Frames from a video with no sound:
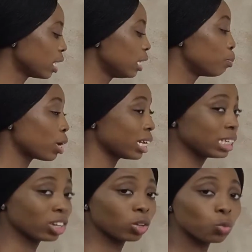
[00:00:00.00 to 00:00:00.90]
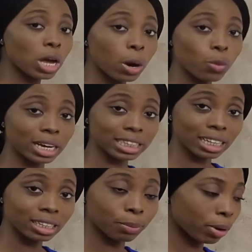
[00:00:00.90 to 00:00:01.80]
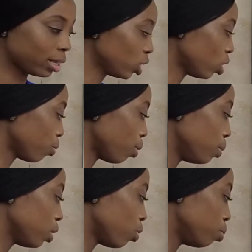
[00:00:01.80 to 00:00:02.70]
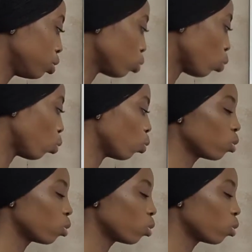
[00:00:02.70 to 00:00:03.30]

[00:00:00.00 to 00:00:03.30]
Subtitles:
The pronunciation, where we are starting the pronunciation from, is from this O.